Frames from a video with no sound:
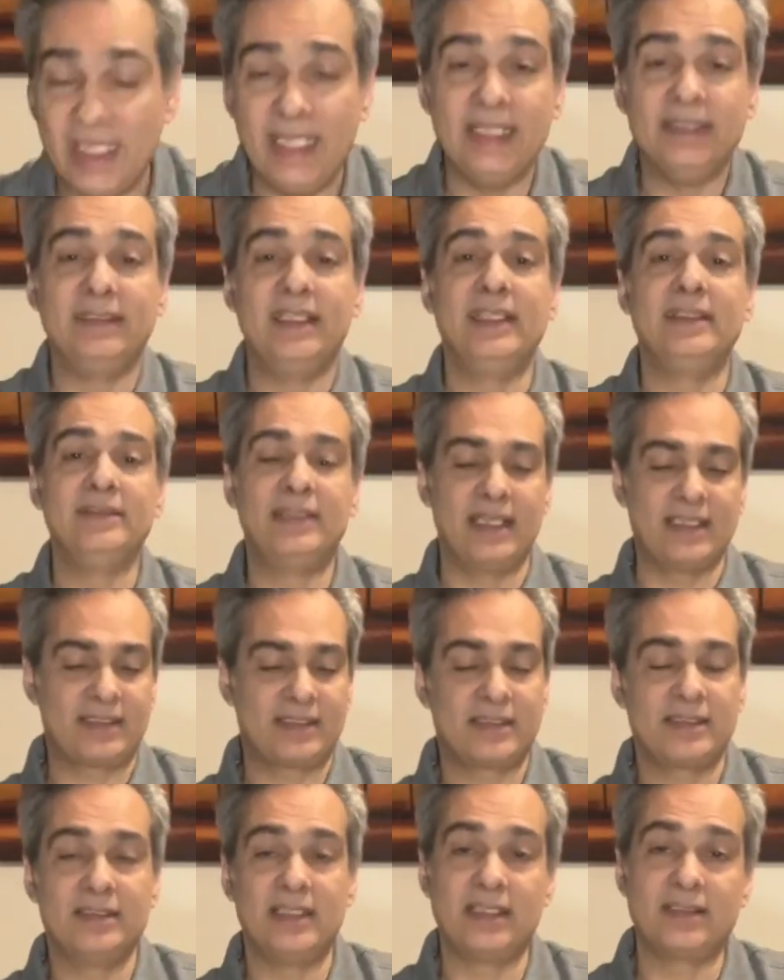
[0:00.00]
And then
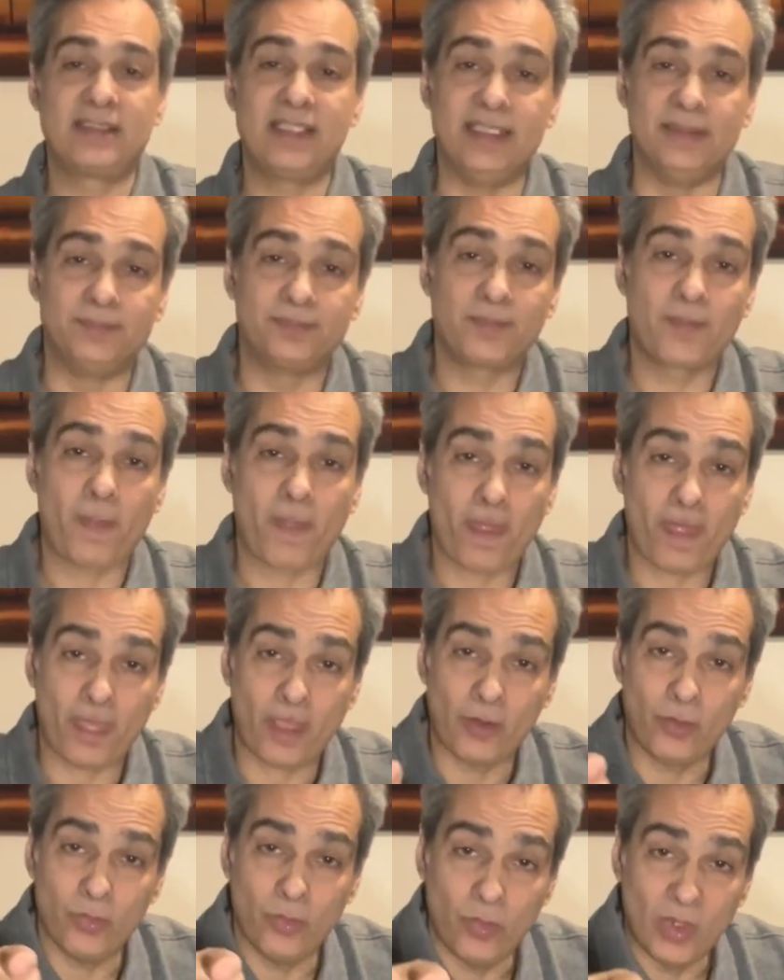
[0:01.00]
that's, that's it.
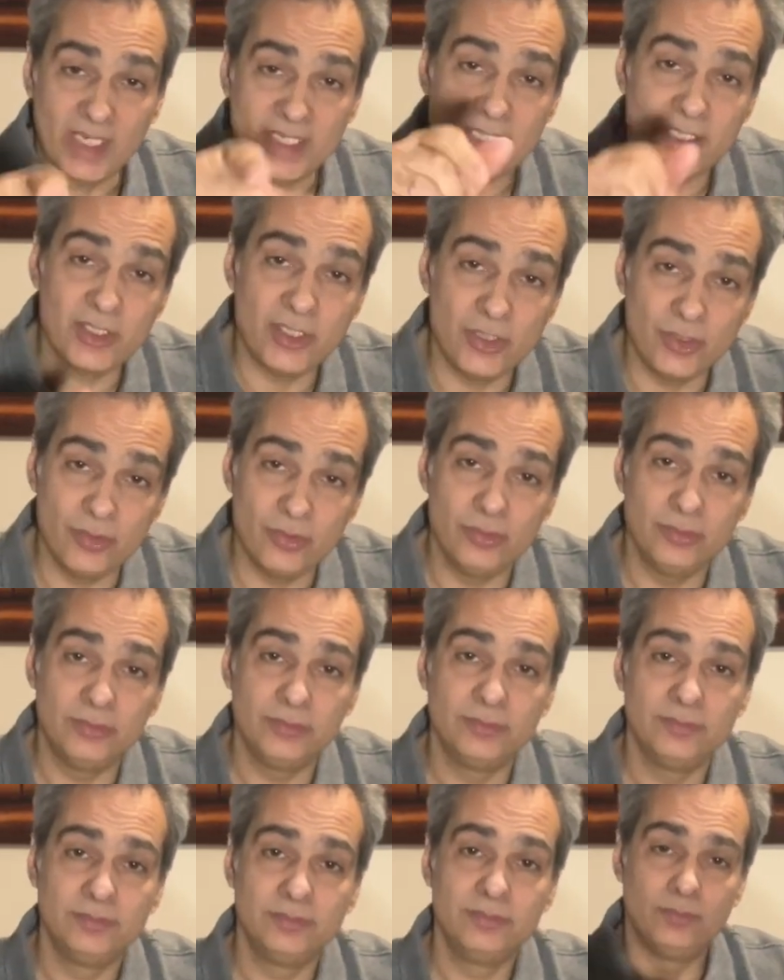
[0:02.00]
Why not you?
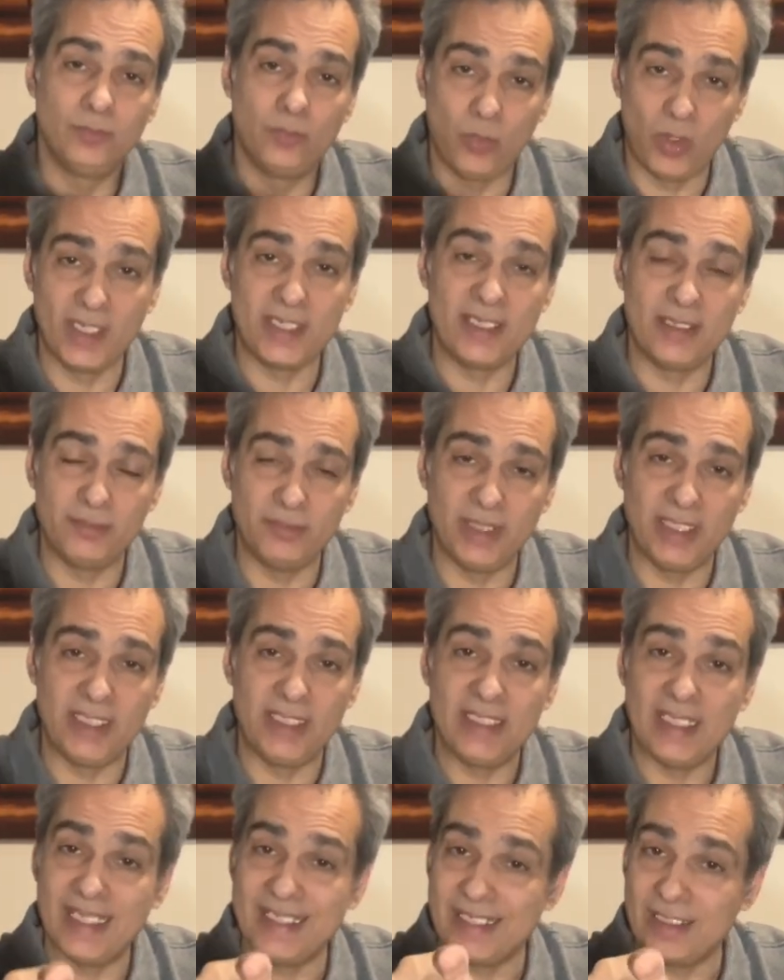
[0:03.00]
Why not
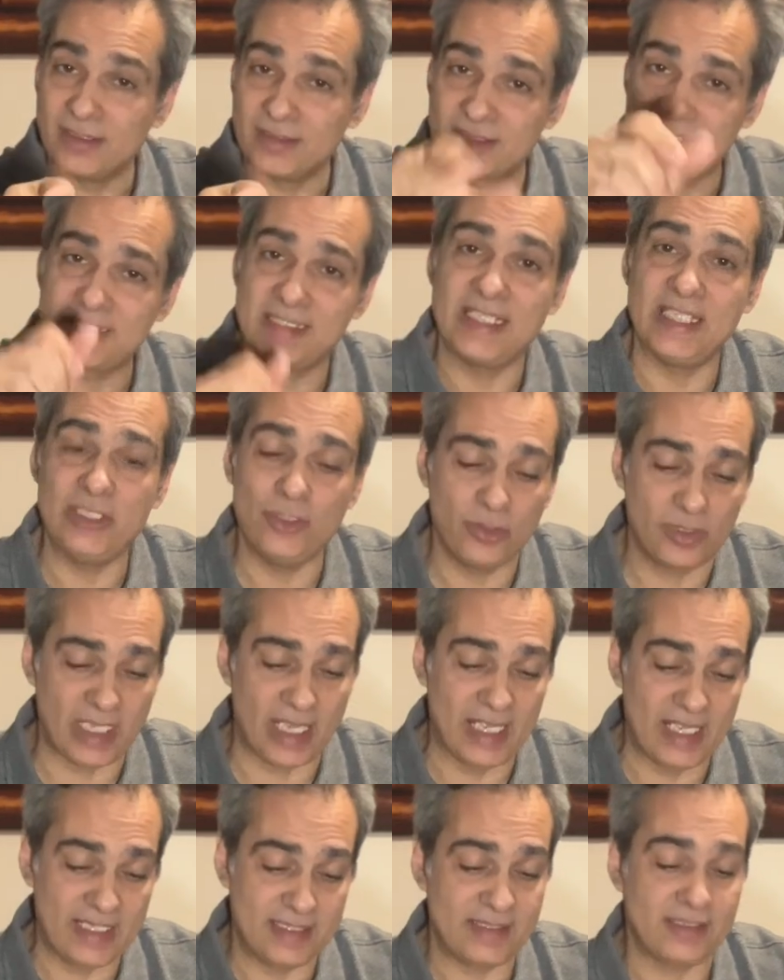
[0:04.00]
me? And I'll see you
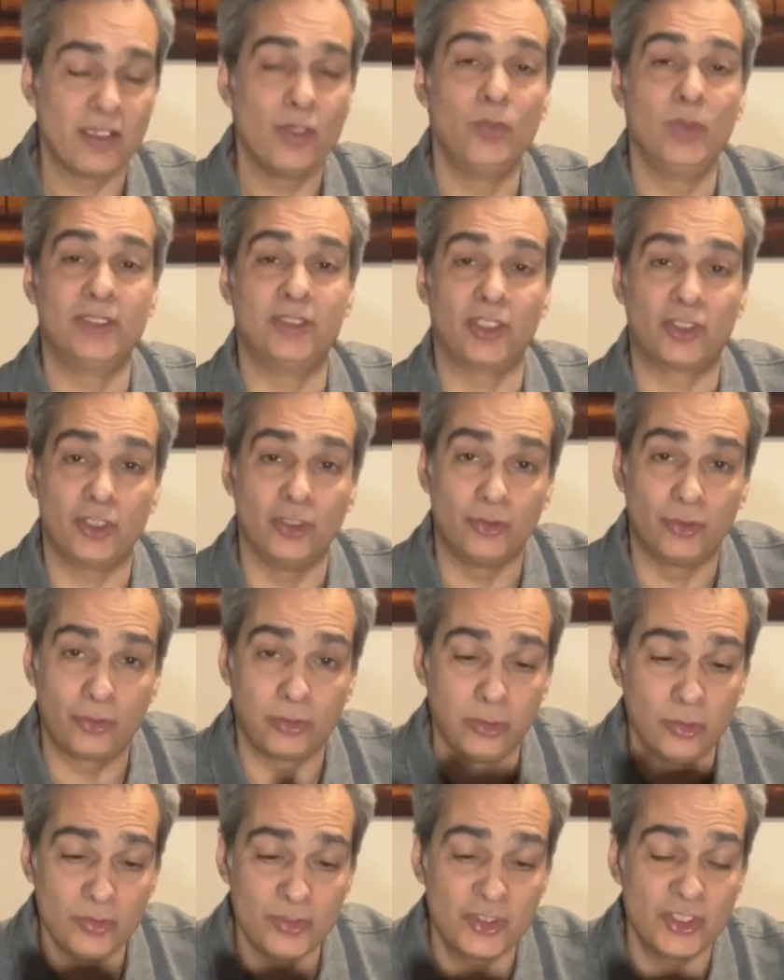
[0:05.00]
guys with the
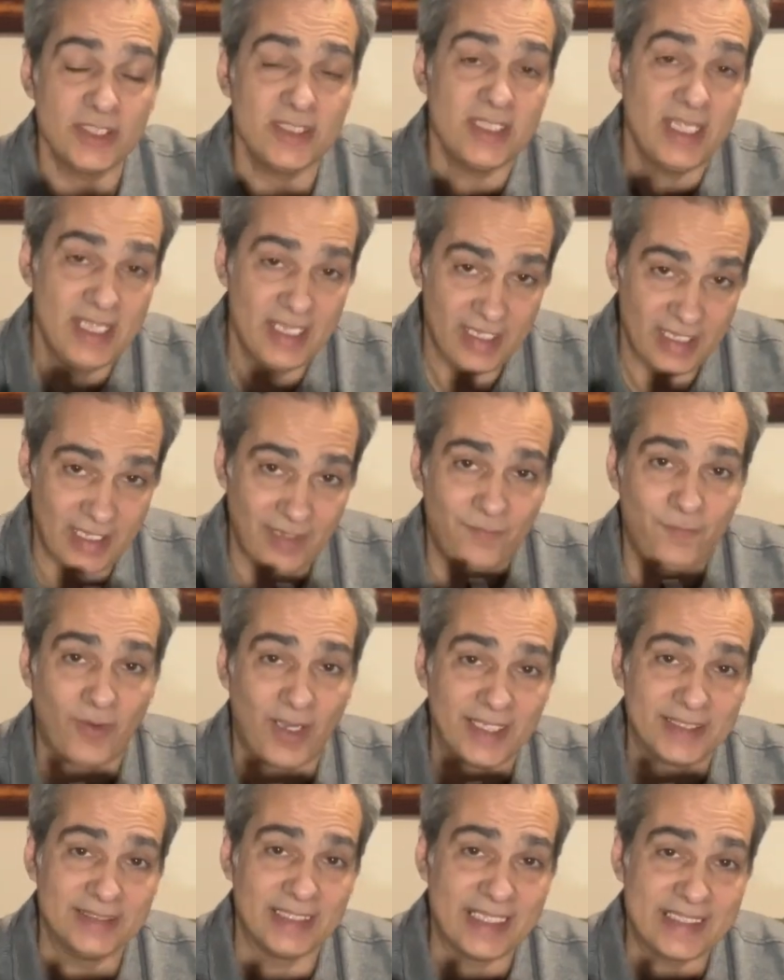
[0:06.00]
conclusion. If
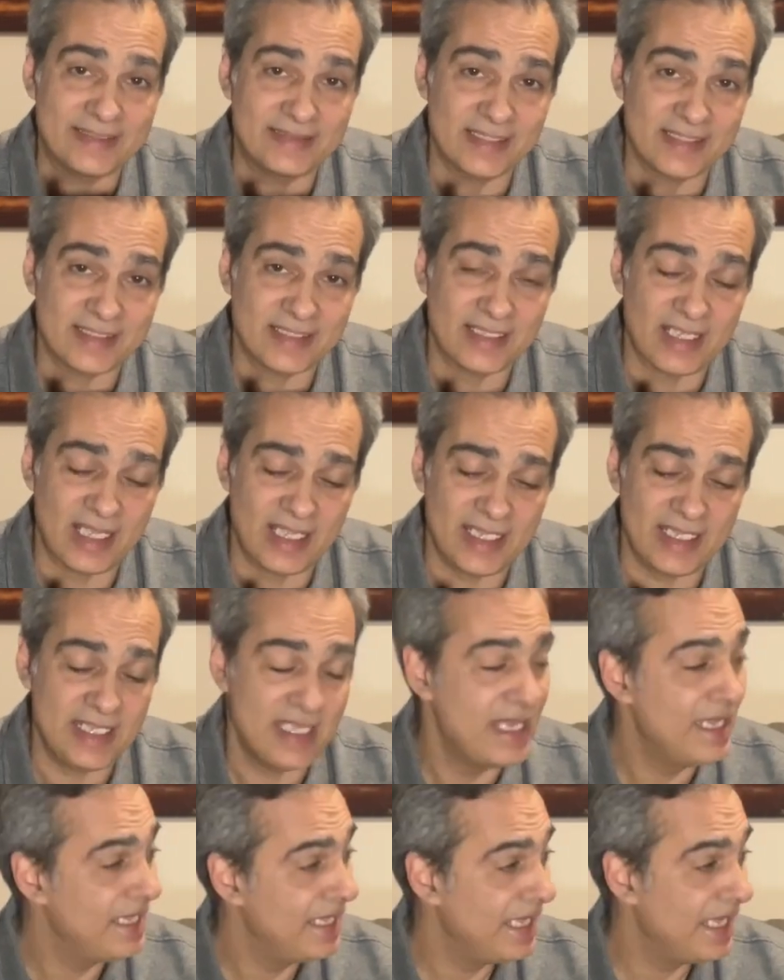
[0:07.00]
I like this guy
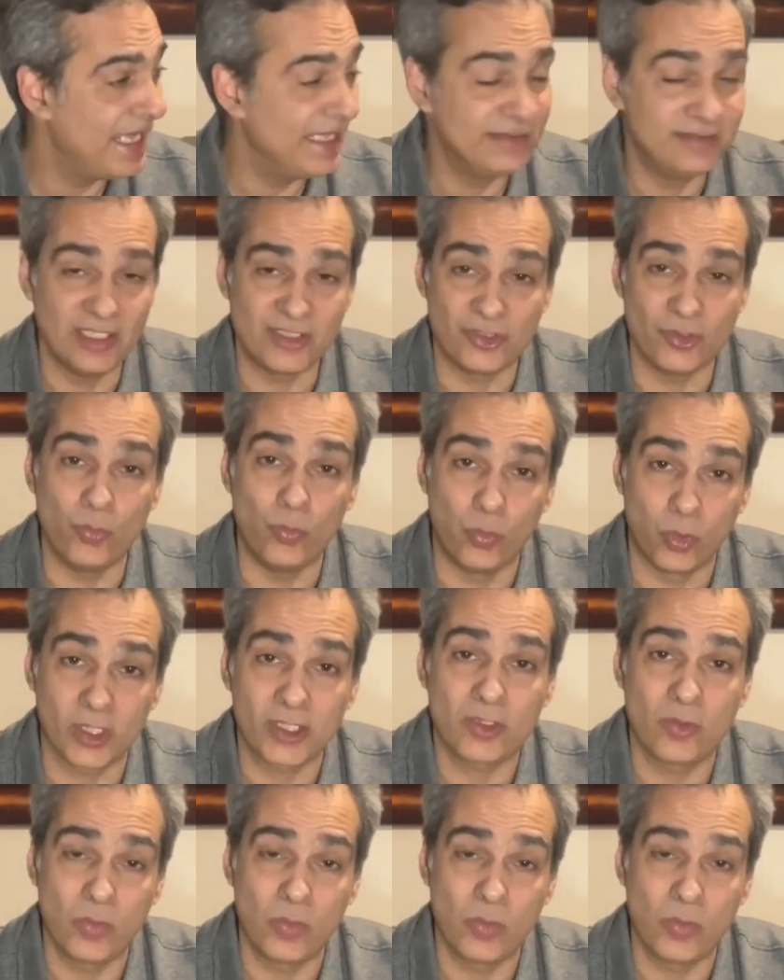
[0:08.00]
and does it work